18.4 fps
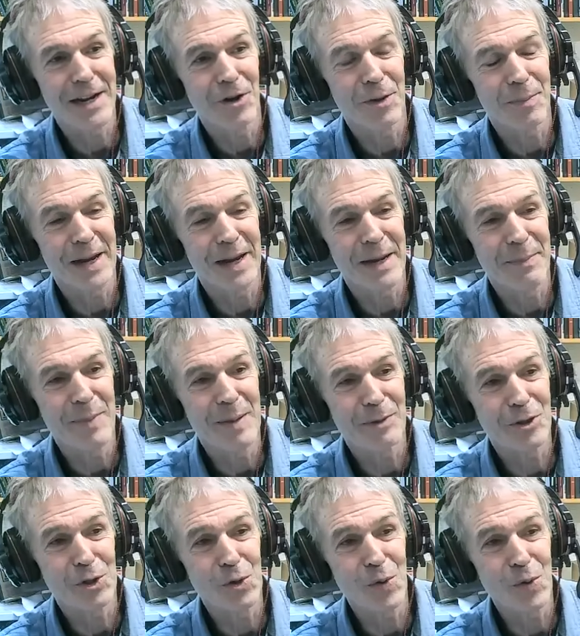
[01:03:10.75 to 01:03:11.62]
not many
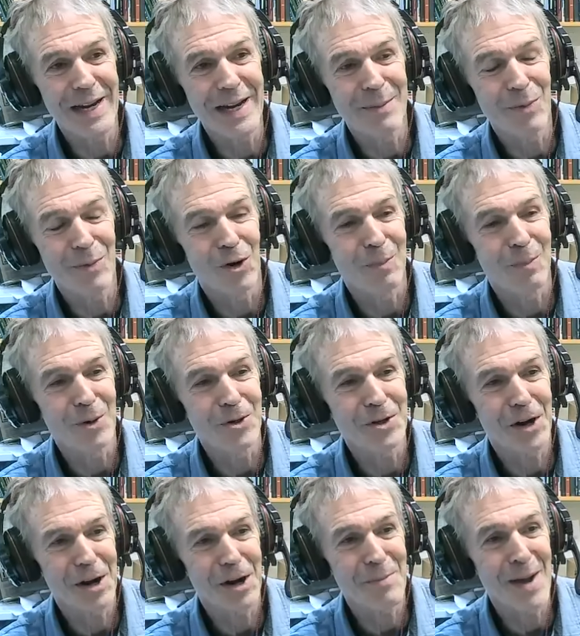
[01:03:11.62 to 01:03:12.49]
people do anymore,
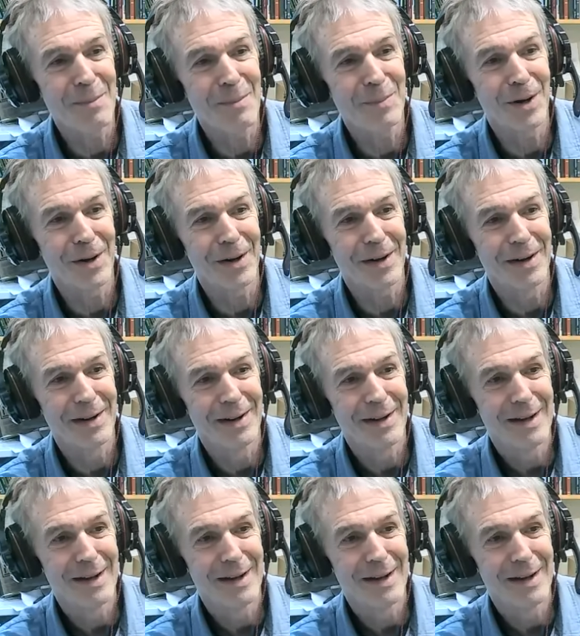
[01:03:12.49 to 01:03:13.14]
but you remember